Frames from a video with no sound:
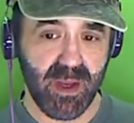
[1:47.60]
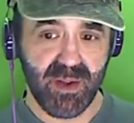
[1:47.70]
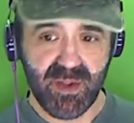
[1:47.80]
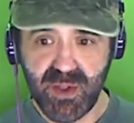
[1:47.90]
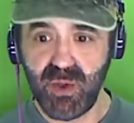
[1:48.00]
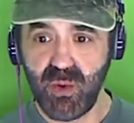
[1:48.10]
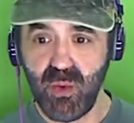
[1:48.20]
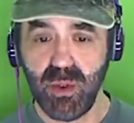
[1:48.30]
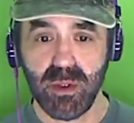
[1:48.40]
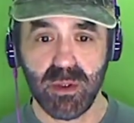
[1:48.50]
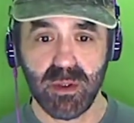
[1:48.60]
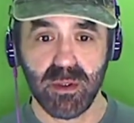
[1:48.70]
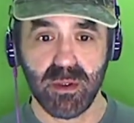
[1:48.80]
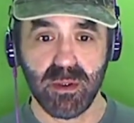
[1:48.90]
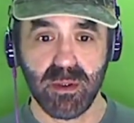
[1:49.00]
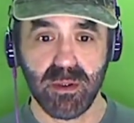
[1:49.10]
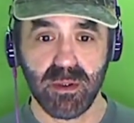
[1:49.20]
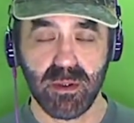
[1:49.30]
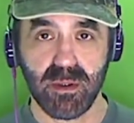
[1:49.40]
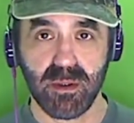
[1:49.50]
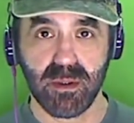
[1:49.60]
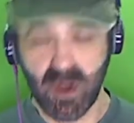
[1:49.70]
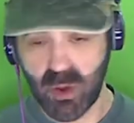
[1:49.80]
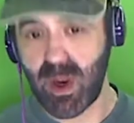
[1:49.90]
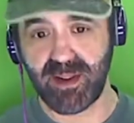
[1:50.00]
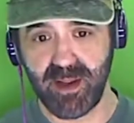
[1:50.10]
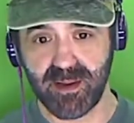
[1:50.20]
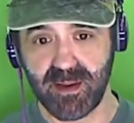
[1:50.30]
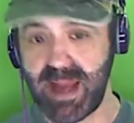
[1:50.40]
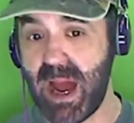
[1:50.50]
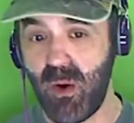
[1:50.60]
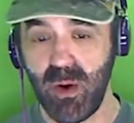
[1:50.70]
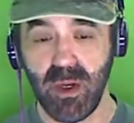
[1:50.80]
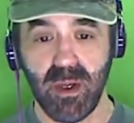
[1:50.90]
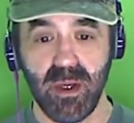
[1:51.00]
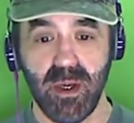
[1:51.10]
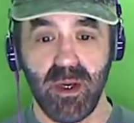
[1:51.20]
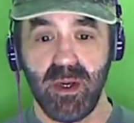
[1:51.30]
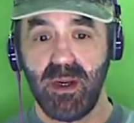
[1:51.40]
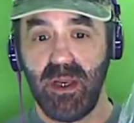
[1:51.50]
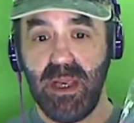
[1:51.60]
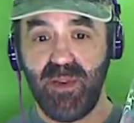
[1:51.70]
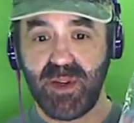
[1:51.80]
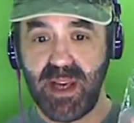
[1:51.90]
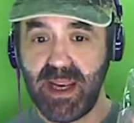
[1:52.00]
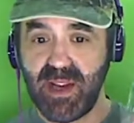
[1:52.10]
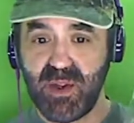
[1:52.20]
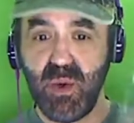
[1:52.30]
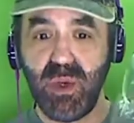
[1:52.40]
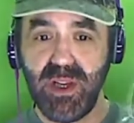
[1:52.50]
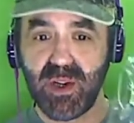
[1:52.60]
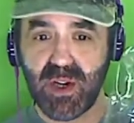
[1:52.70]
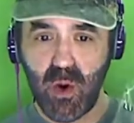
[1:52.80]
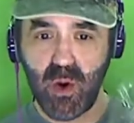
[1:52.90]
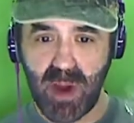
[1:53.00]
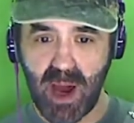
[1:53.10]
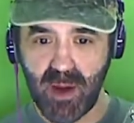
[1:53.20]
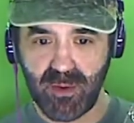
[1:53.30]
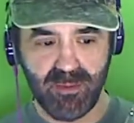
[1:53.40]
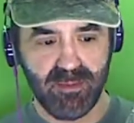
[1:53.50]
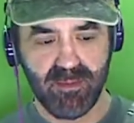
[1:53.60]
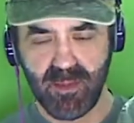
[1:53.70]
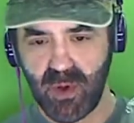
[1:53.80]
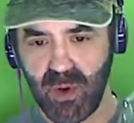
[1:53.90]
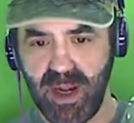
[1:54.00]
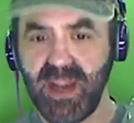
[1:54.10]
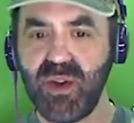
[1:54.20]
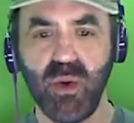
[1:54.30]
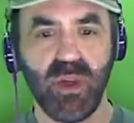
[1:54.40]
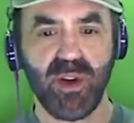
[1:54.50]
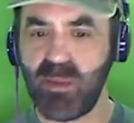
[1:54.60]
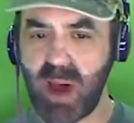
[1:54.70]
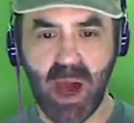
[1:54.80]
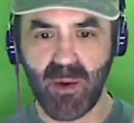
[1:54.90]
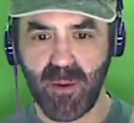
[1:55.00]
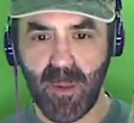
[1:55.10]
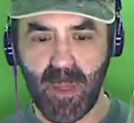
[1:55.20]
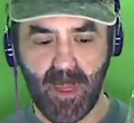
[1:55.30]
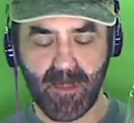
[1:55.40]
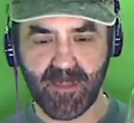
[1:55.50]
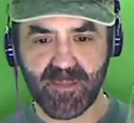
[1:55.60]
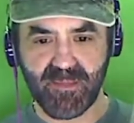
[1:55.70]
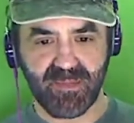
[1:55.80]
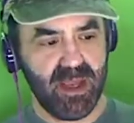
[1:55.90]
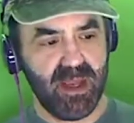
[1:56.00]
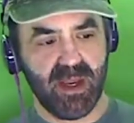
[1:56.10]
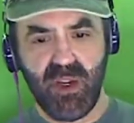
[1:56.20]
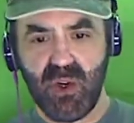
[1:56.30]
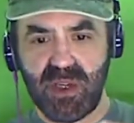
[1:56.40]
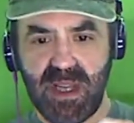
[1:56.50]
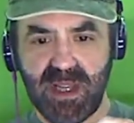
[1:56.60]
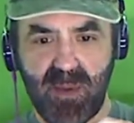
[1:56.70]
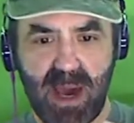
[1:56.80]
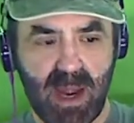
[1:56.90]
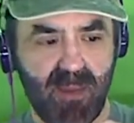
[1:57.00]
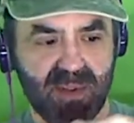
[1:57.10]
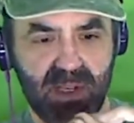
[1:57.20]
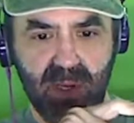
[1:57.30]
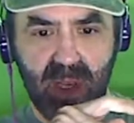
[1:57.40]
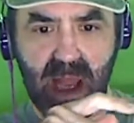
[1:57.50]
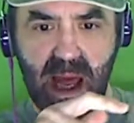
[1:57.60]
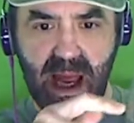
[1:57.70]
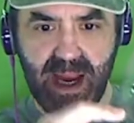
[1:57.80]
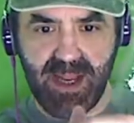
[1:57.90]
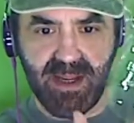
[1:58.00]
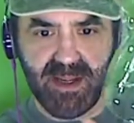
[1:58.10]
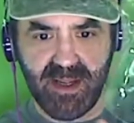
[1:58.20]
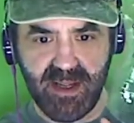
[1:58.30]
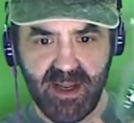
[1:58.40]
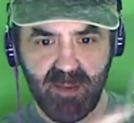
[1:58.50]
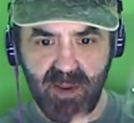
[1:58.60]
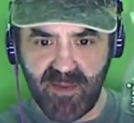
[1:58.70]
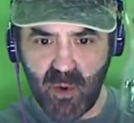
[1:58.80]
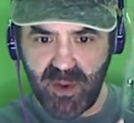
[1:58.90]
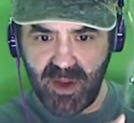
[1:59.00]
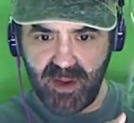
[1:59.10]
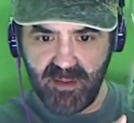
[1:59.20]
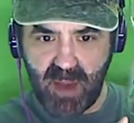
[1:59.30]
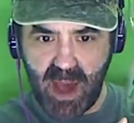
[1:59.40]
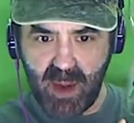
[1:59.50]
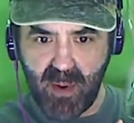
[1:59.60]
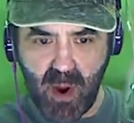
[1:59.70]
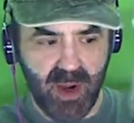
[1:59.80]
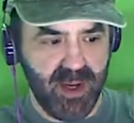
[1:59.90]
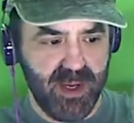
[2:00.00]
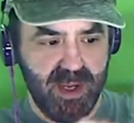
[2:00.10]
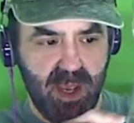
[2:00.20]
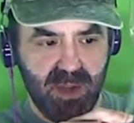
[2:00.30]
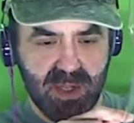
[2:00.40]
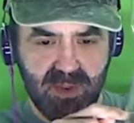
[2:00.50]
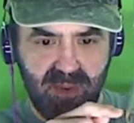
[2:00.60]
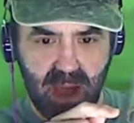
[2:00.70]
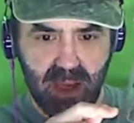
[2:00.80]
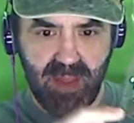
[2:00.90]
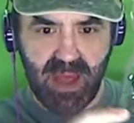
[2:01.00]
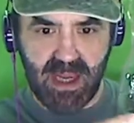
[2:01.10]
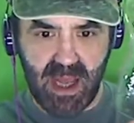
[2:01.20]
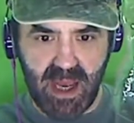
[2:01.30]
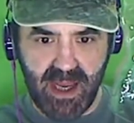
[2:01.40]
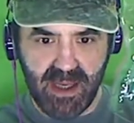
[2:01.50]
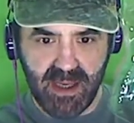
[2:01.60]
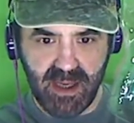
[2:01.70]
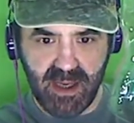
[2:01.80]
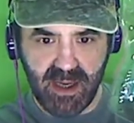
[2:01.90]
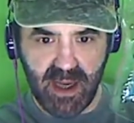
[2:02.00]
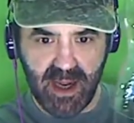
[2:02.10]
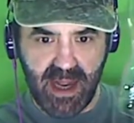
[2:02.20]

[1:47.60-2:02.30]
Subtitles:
to correct this. Now, if you take a 2-liter Coke bottle or any 2-liter bottle, usually at the bottom there's a little line before the bottom part. Just follow that line, cut it